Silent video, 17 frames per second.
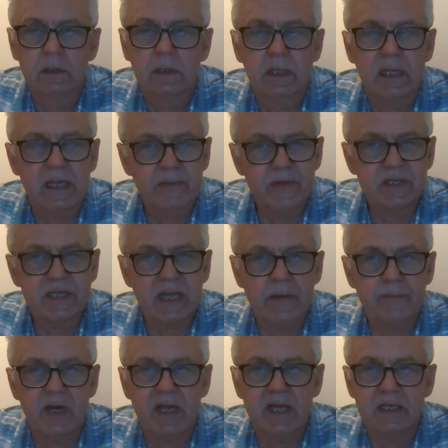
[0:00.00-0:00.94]
in the
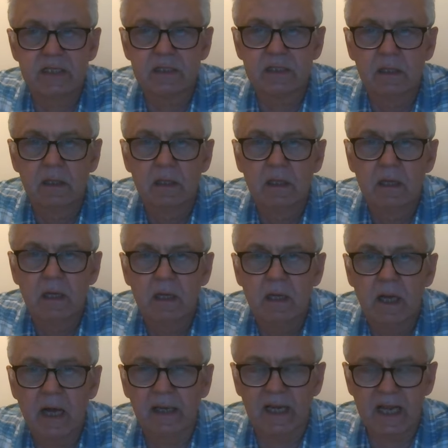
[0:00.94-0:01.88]
same race.
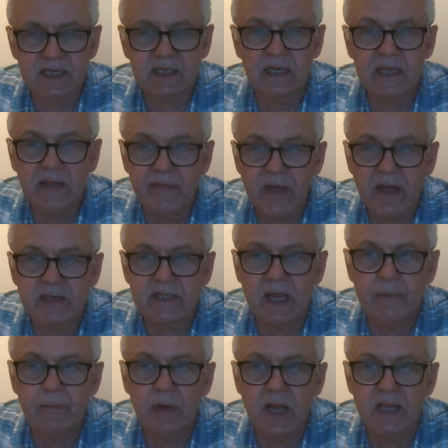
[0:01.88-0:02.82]
And lastly in that
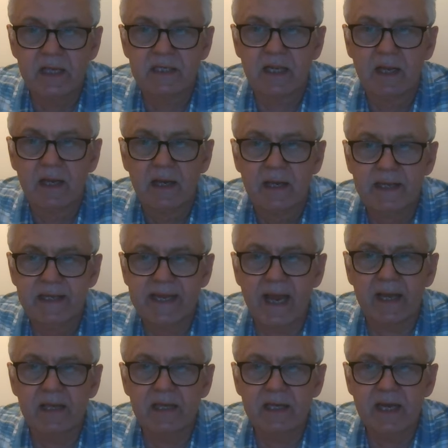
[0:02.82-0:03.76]
same race,
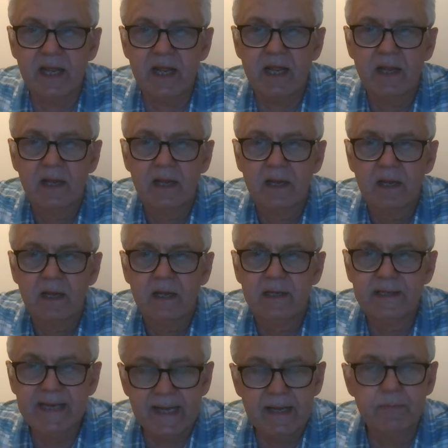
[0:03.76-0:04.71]
Dandy
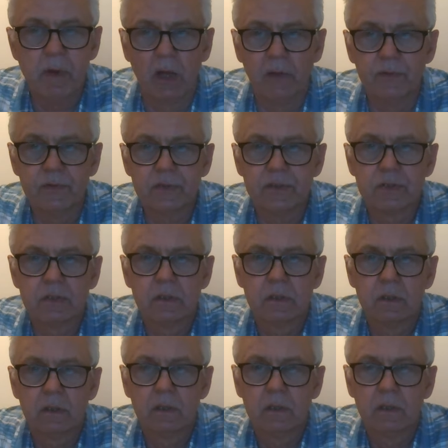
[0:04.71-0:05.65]
Dinmont.
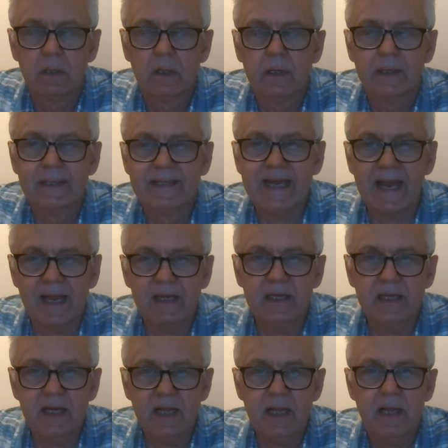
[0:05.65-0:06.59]

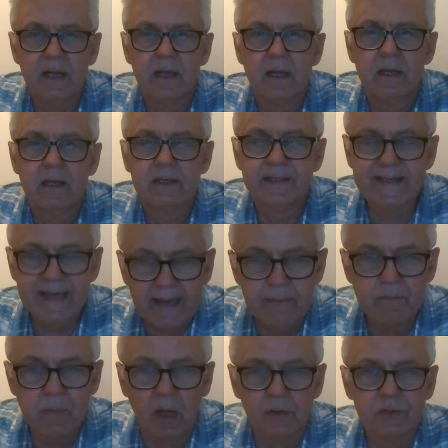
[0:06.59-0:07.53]
Dandy
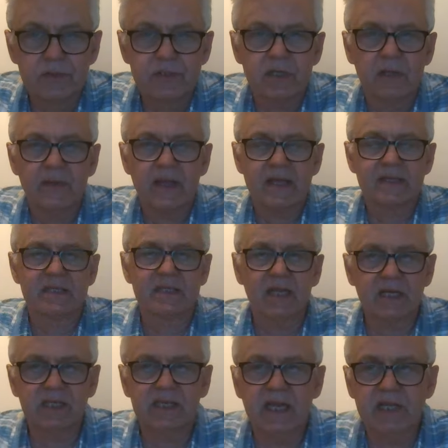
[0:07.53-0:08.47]
Dinmont. And that's
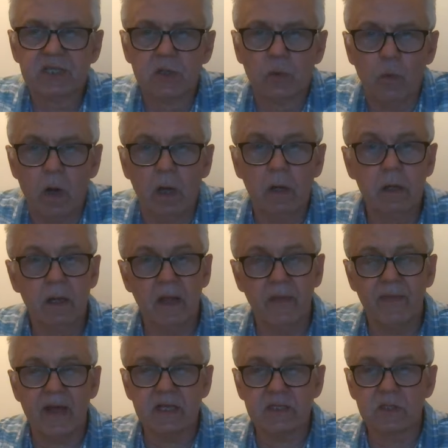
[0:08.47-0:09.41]
16-1.
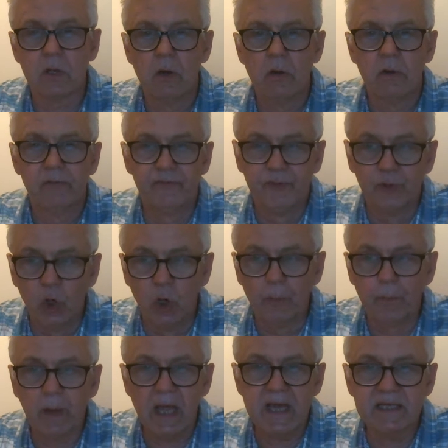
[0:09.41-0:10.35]
And that's
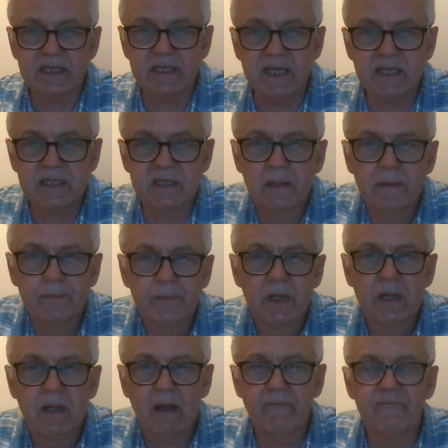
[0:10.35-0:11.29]
four places.
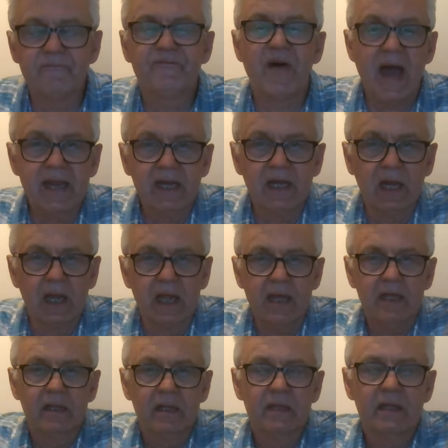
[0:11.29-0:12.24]
And finally,
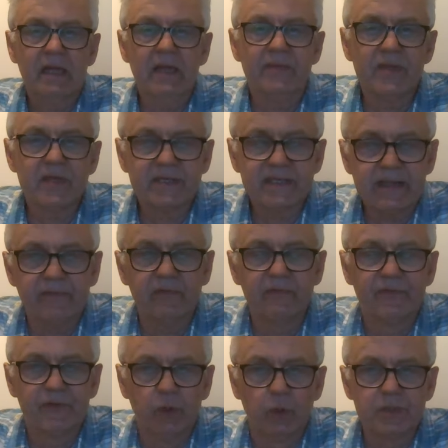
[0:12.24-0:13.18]
in the
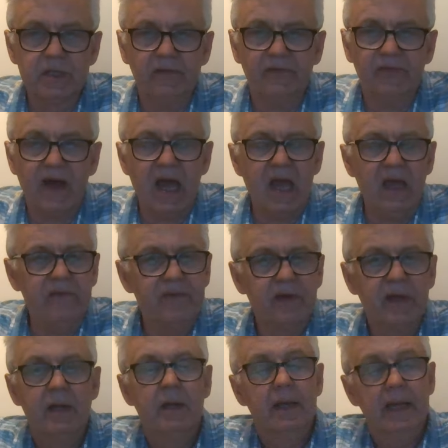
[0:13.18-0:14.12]
7:45,
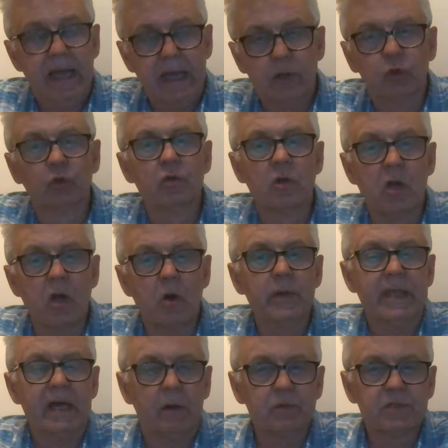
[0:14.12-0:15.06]
he couldn't go
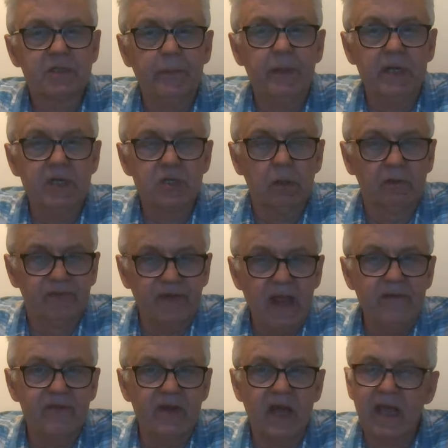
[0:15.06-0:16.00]
without tipping his old
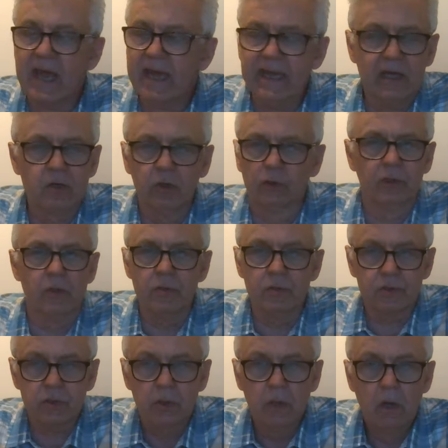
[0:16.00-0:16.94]
favourite again. He
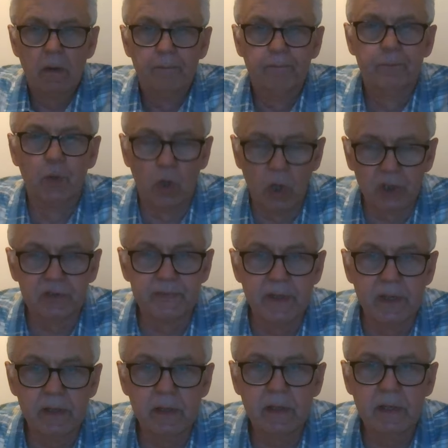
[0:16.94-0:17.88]
couldn't.
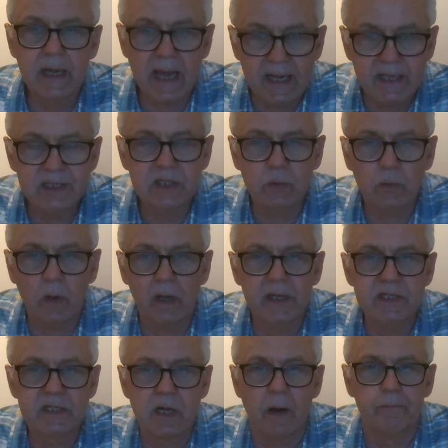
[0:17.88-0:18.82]
Boardman, 9-1.
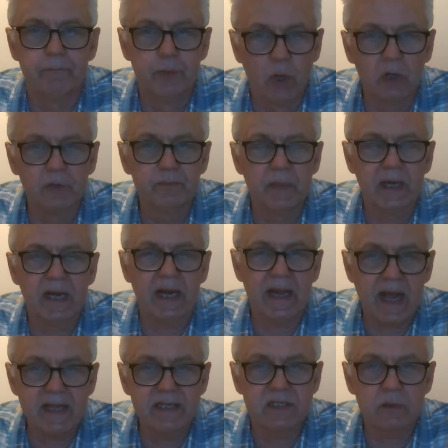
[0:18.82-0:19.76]
He's got Boardman at
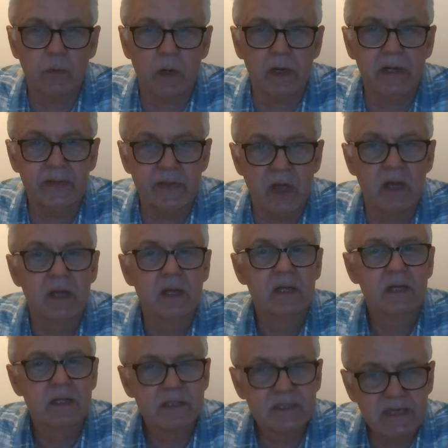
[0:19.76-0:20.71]
9-1 in the
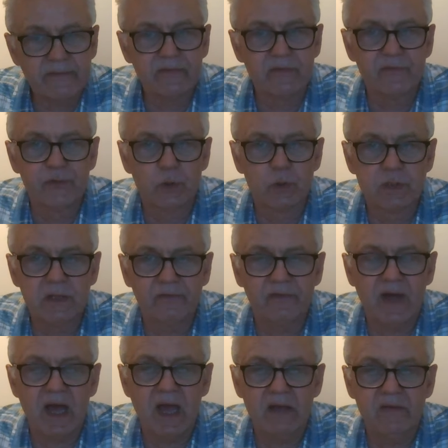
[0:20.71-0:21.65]

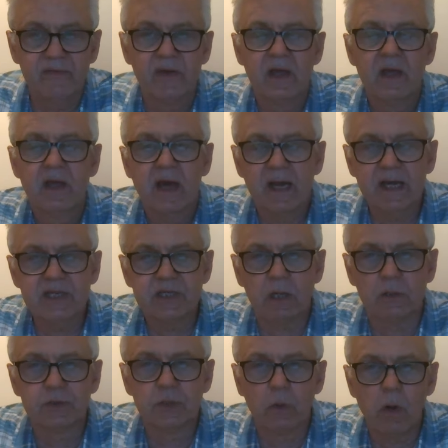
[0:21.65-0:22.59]
7:45. And he's
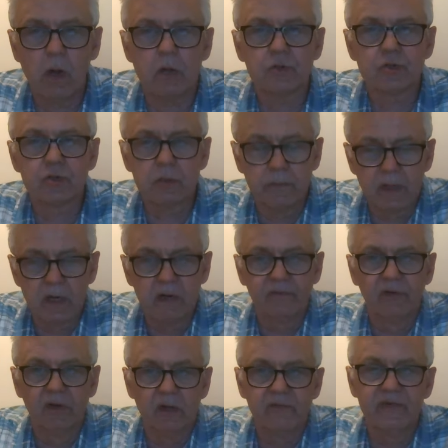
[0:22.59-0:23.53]
also got Summer
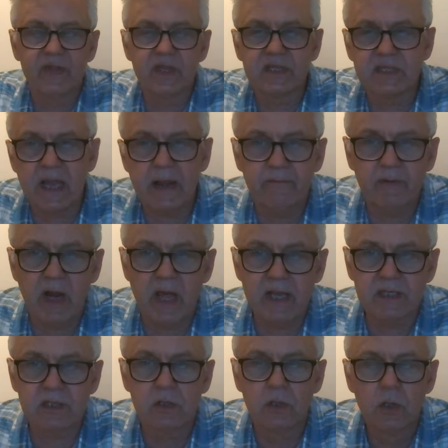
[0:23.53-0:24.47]
of Love in the same
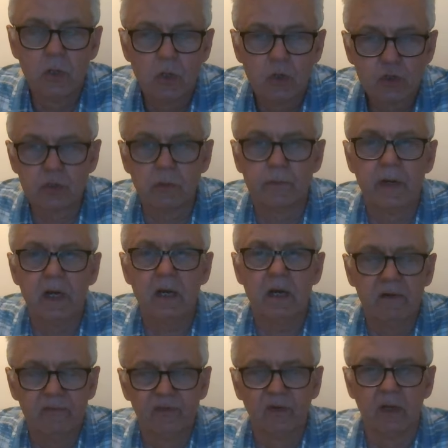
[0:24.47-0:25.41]
race. Summer
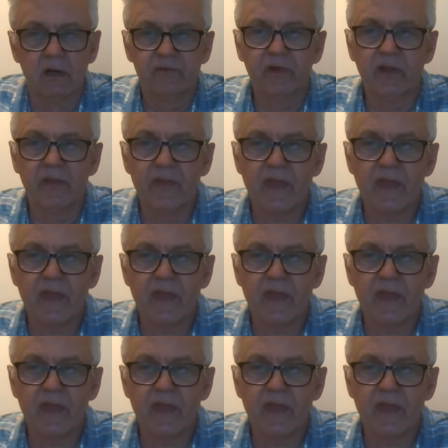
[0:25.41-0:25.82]
of Love, and